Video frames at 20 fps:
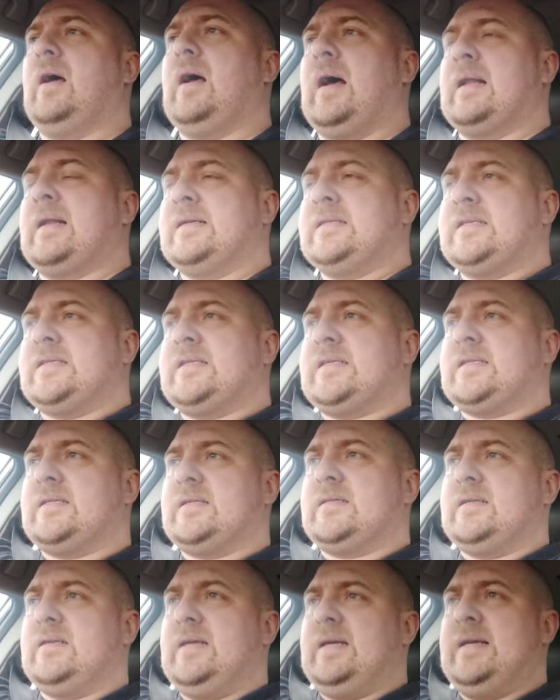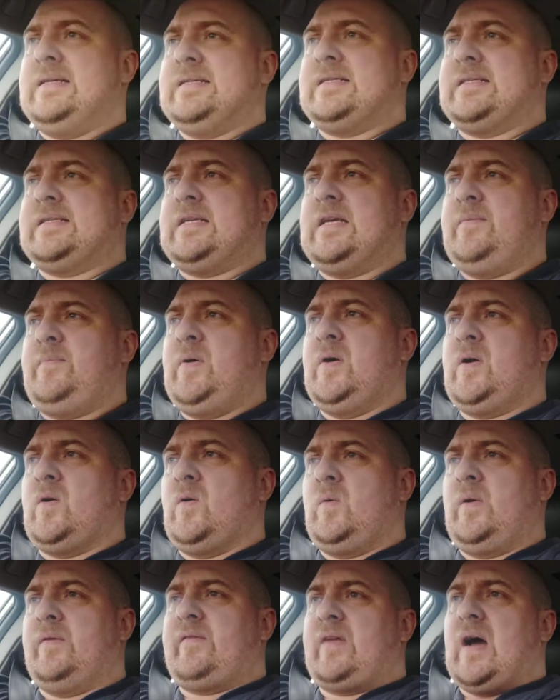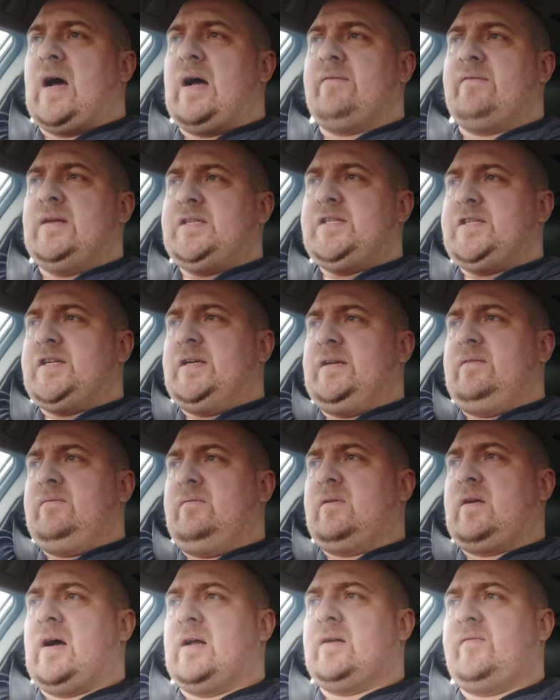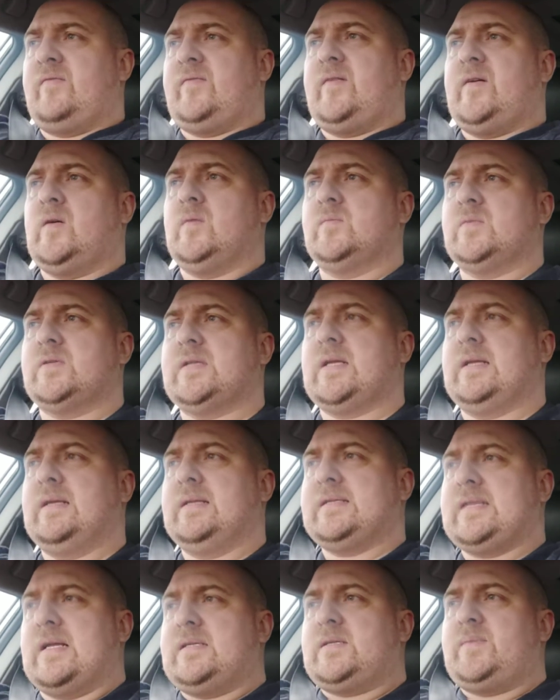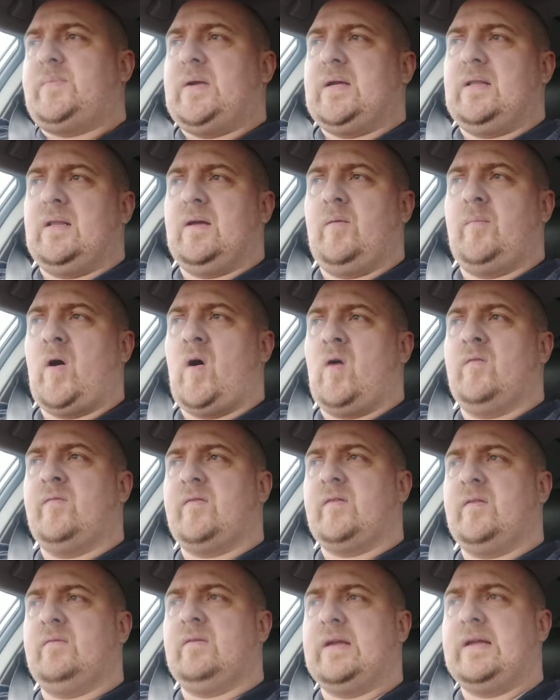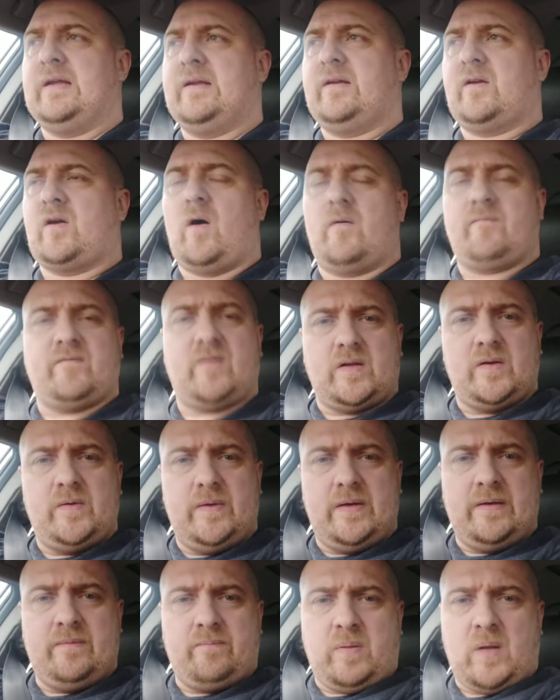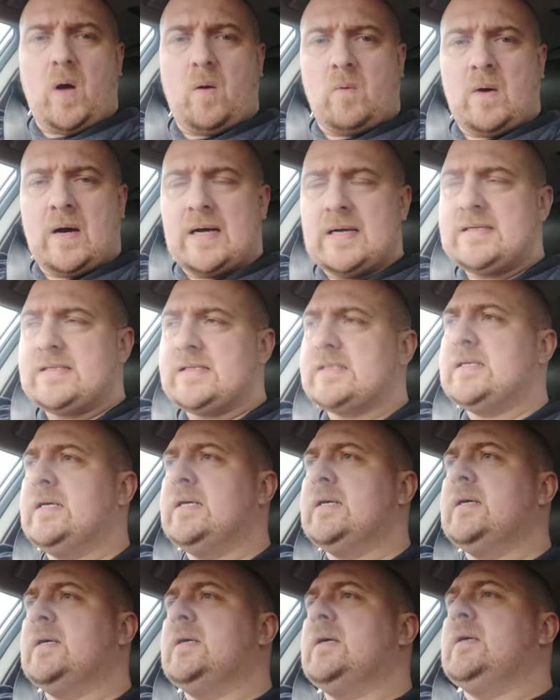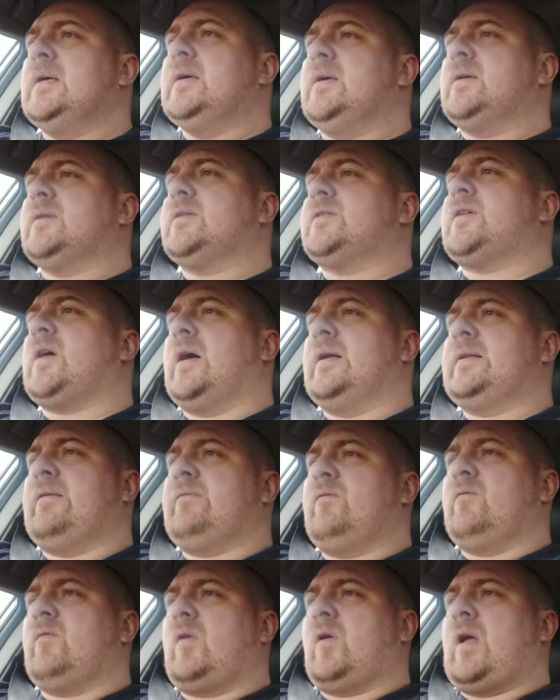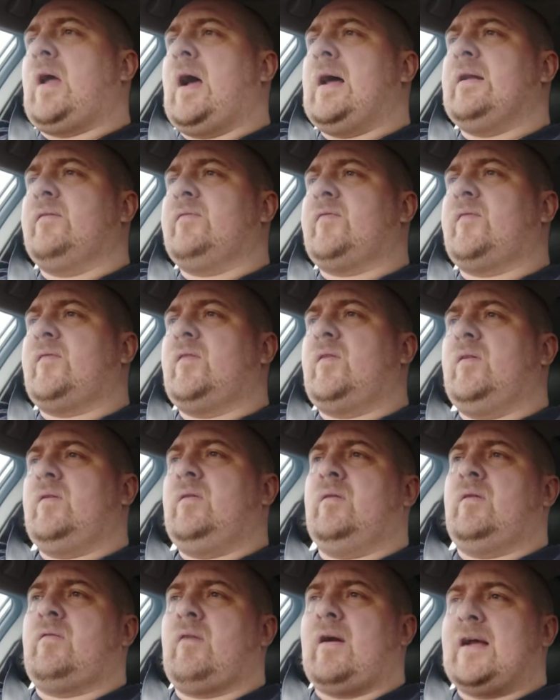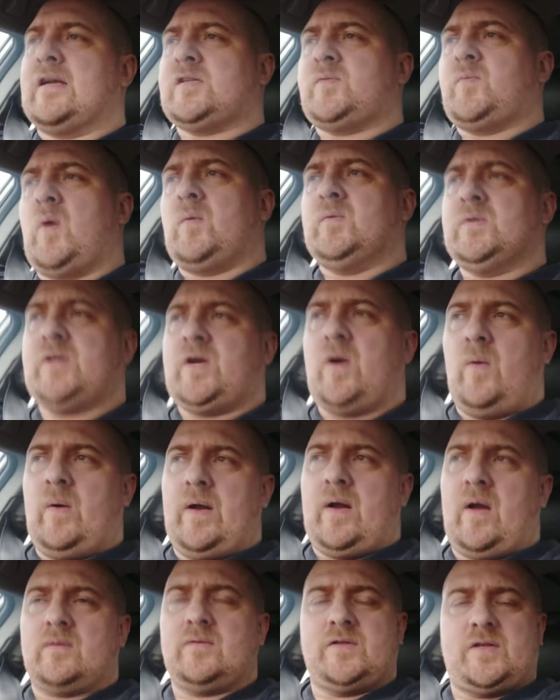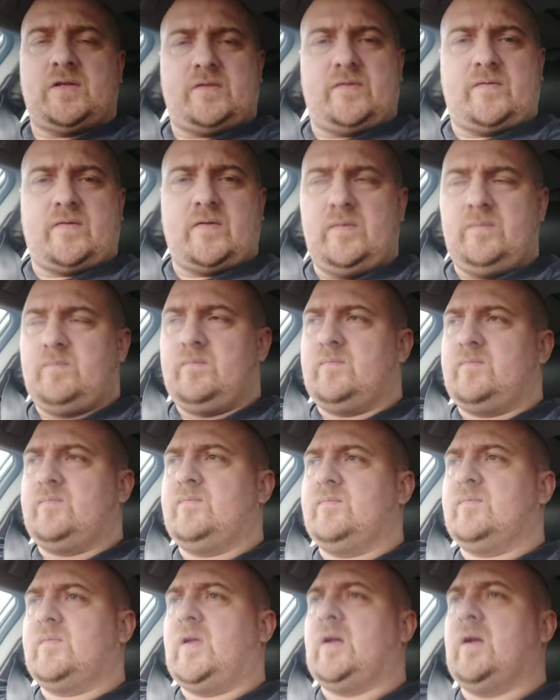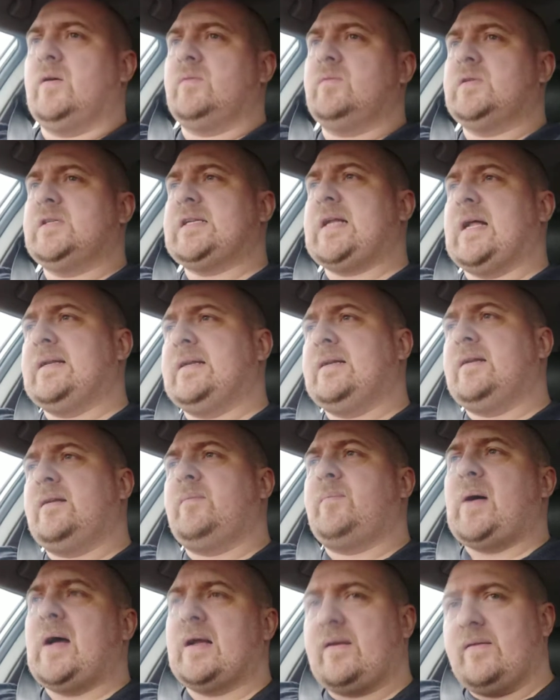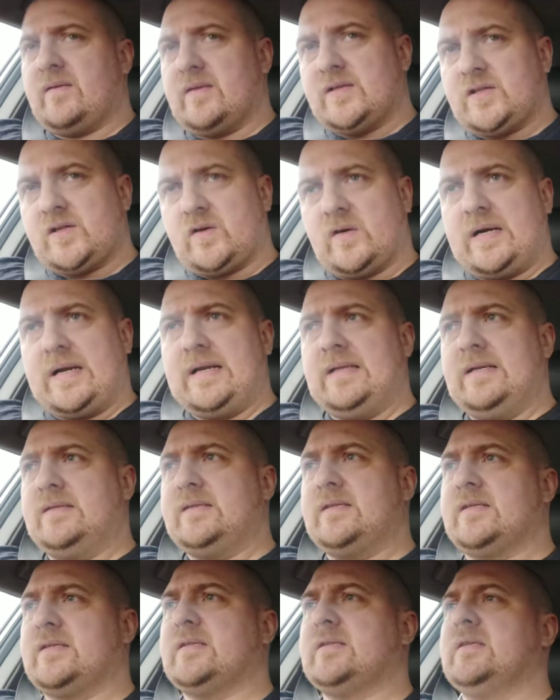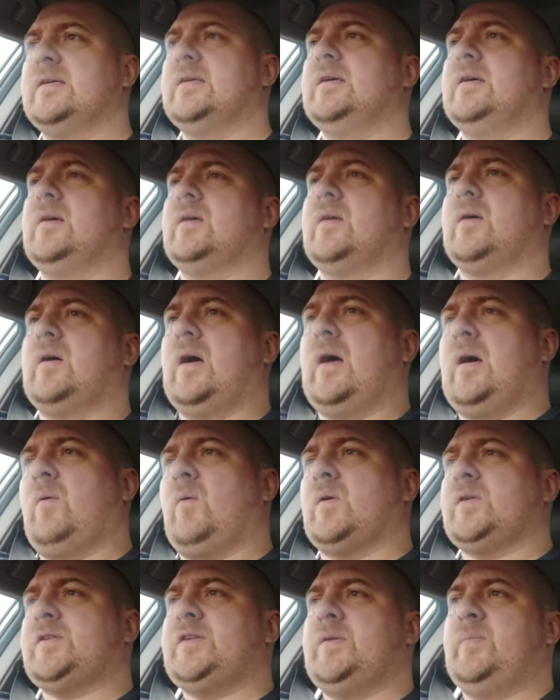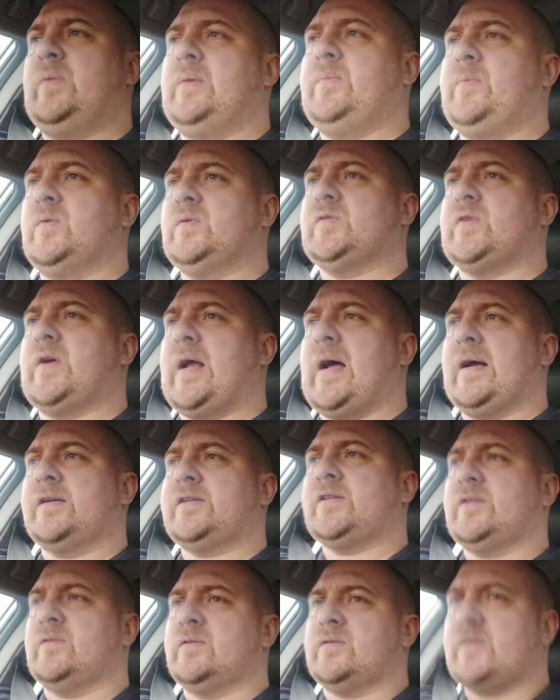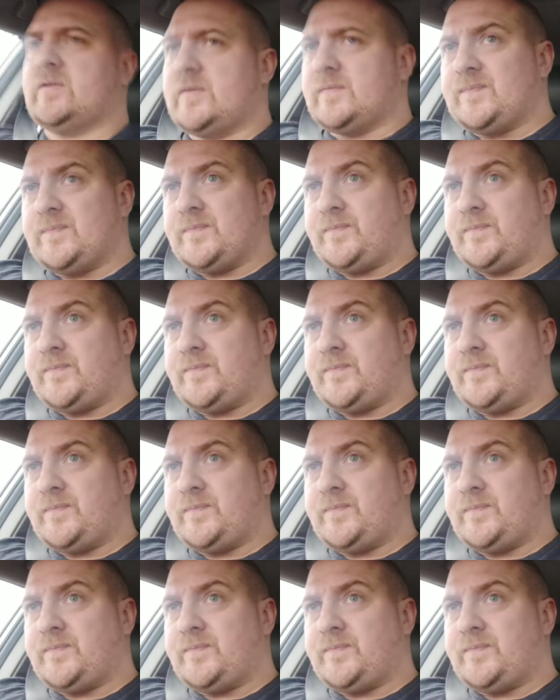And as is typical with Guy Ritchie kind of films, they tend to be a little bit overly convoluted plot-wise. So I didn't kind of grasp what was going on just from, you know, standing in the back of the screens, watching people's reactions.